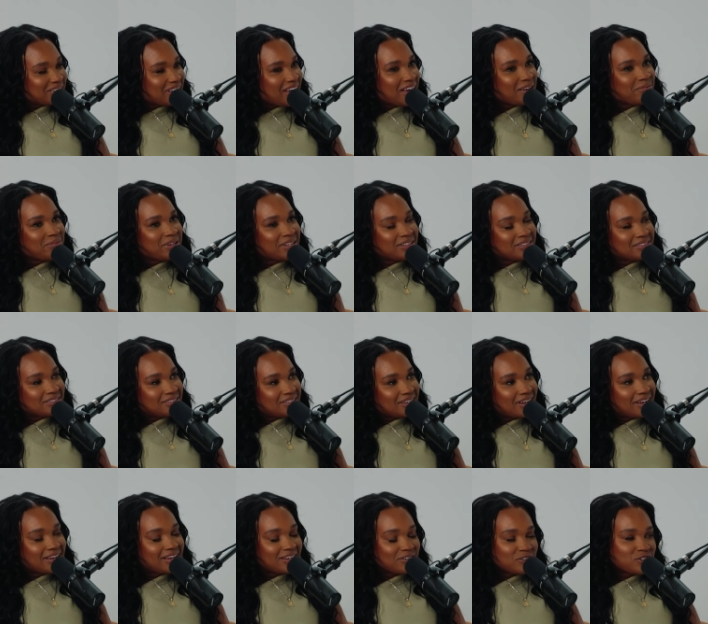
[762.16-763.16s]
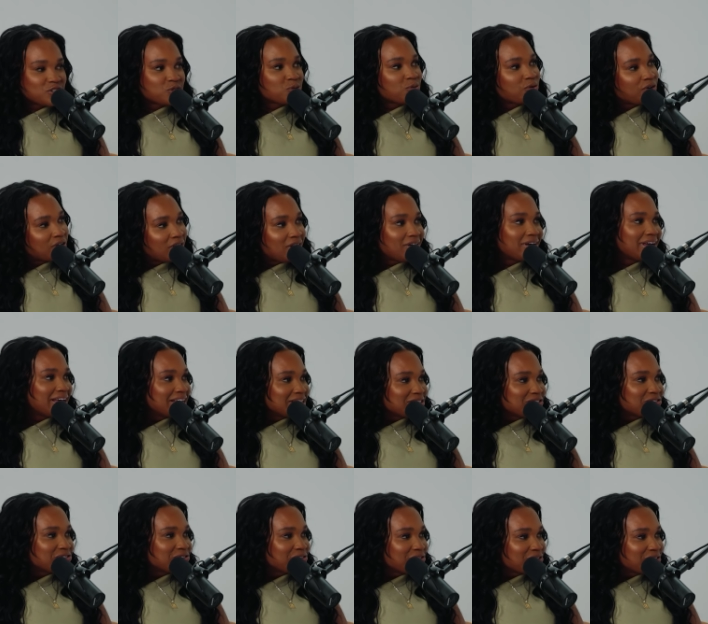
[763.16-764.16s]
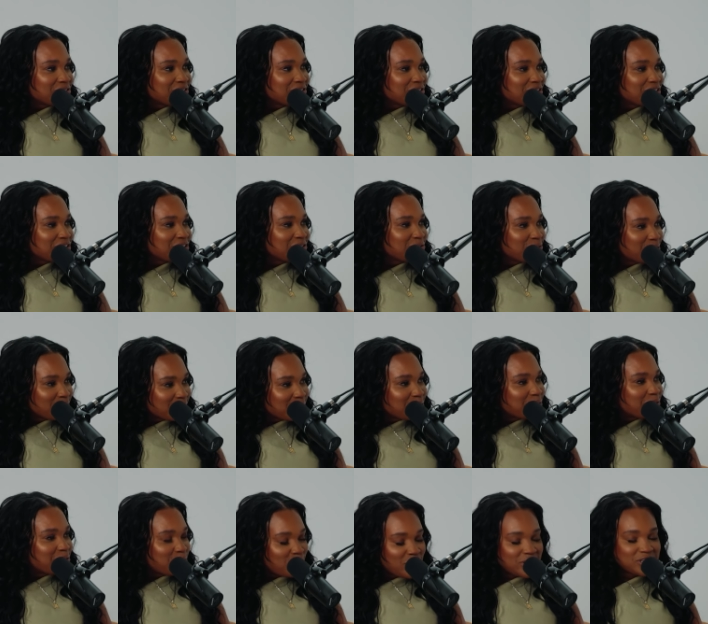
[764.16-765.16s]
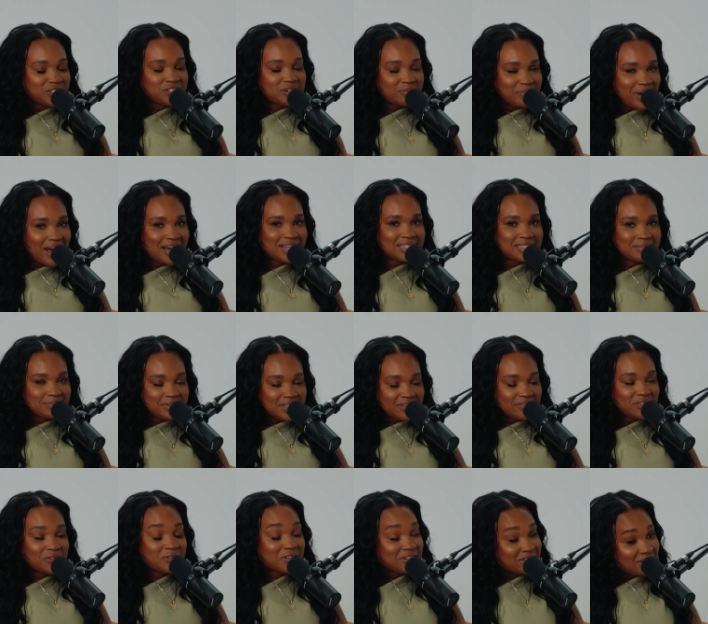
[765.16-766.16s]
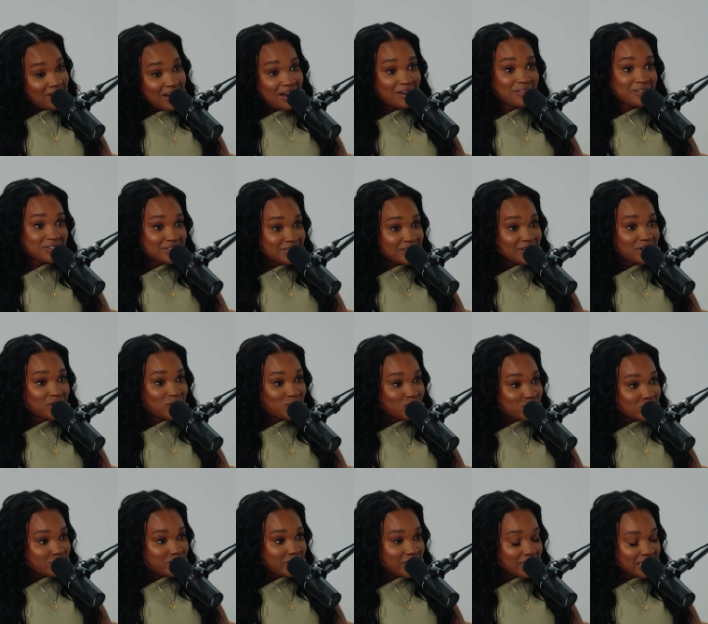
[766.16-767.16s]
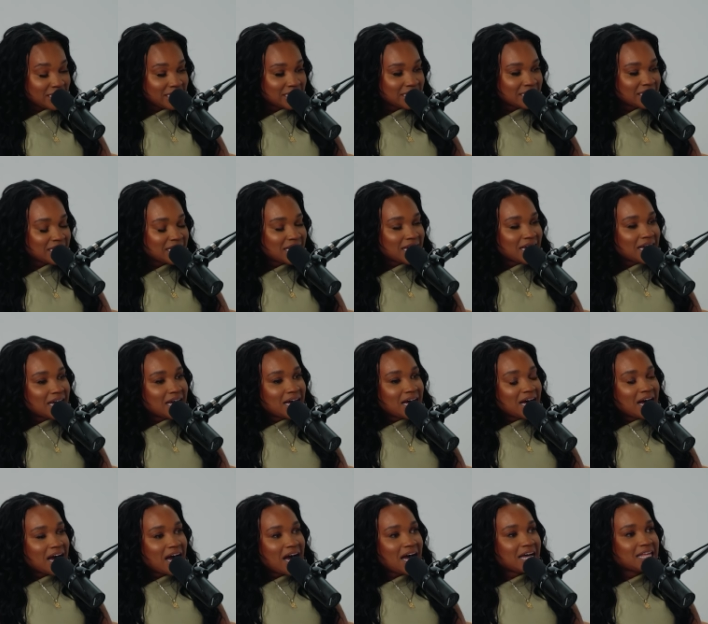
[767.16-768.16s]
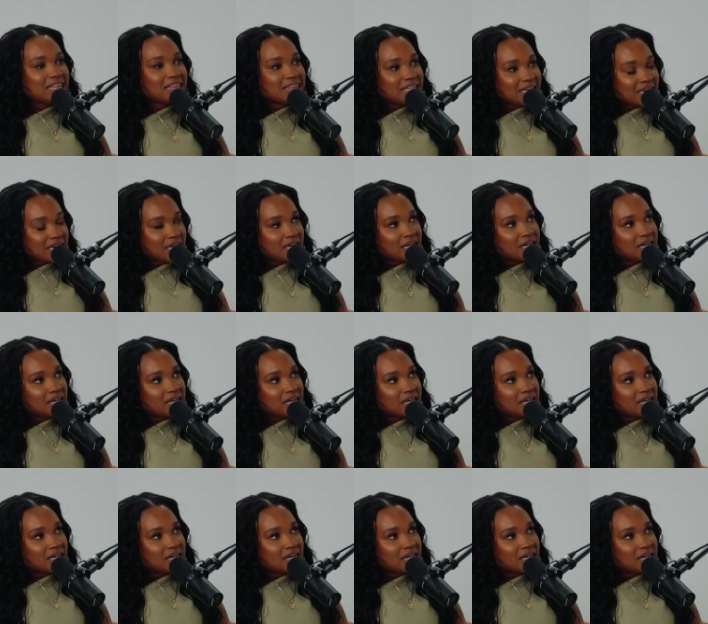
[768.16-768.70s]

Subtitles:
I mean, I guess, sure, I'll answer your question back to me, even though that's not how this thing goes, Penny. I think